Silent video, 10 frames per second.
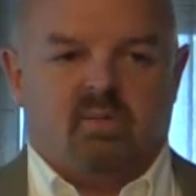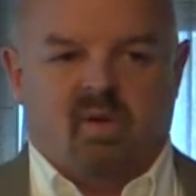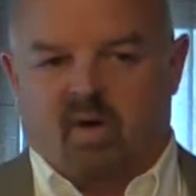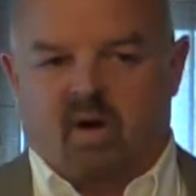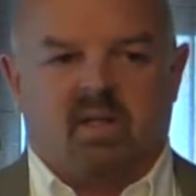we
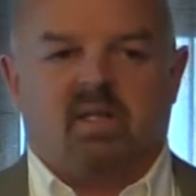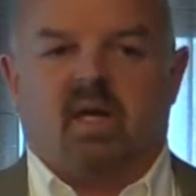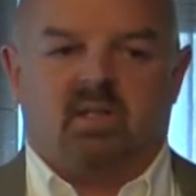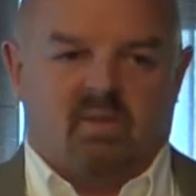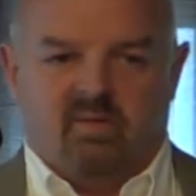have
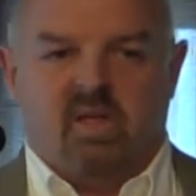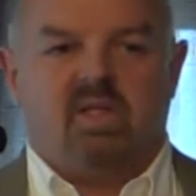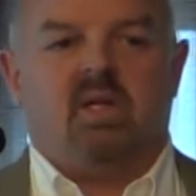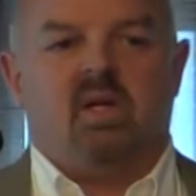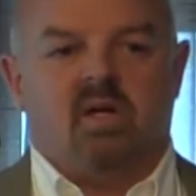architects, we have
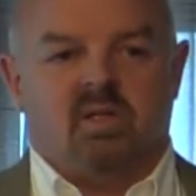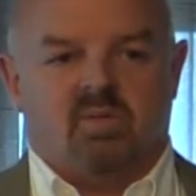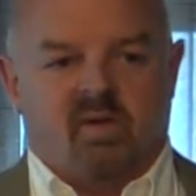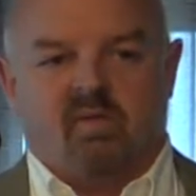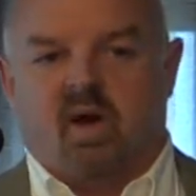engineers,
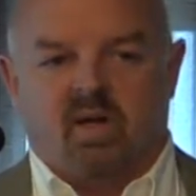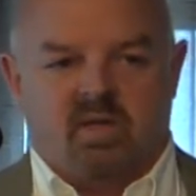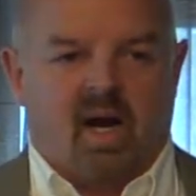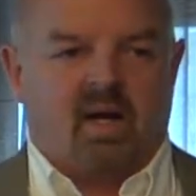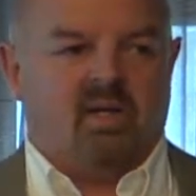we have
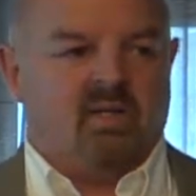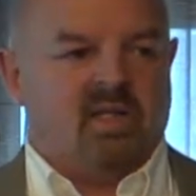contractors